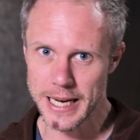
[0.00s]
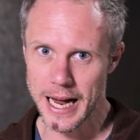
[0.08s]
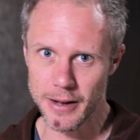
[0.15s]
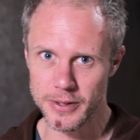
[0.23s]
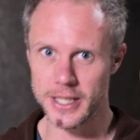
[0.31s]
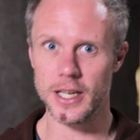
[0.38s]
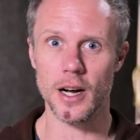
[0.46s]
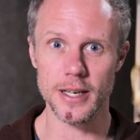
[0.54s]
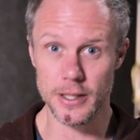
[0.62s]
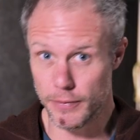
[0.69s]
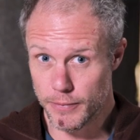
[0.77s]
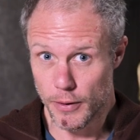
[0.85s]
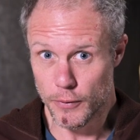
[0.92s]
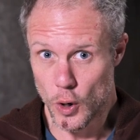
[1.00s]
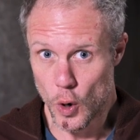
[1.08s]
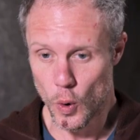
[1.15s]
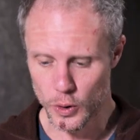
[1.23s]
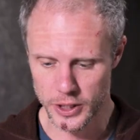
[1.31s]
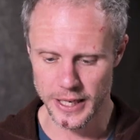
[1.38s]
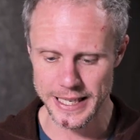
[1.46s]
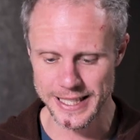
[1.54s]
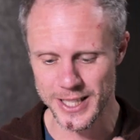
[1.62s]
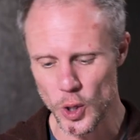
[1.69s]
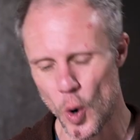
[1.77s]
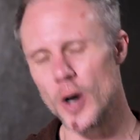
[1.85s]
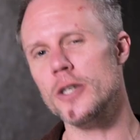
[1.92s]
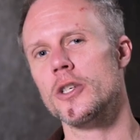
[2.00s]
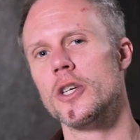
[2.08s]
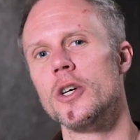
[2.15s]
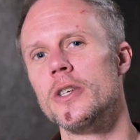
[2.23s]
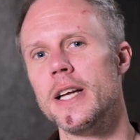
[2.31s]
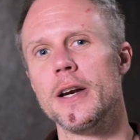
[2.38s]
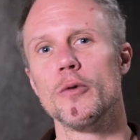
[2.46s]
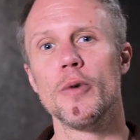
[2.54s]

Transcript: downsides, of course, and it's not as good in a